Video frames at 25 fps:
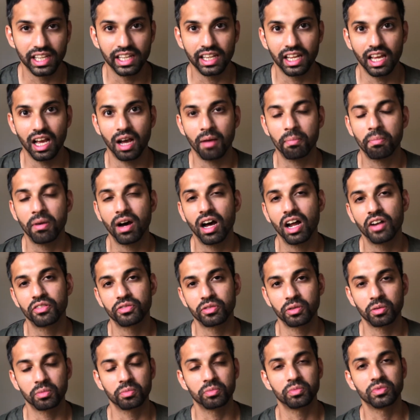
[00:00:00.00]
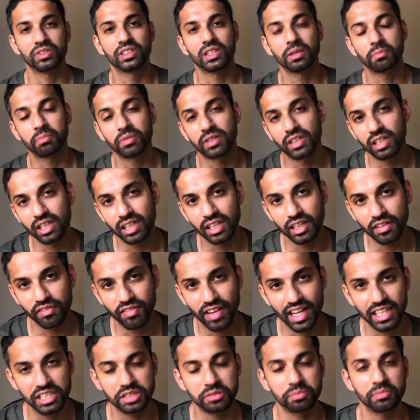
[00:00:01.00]
apart from typical
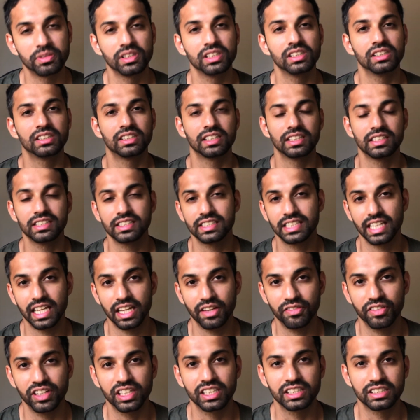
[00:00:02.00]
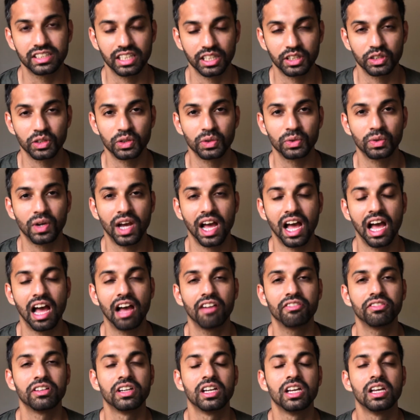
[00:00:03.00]
investments and savings that you
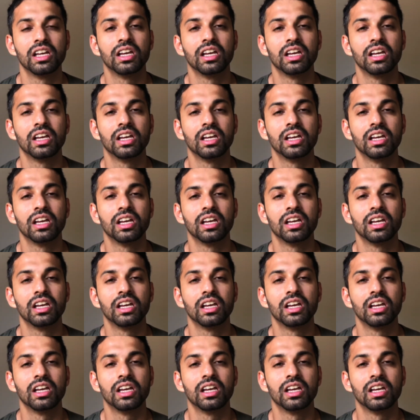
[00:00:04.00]
have,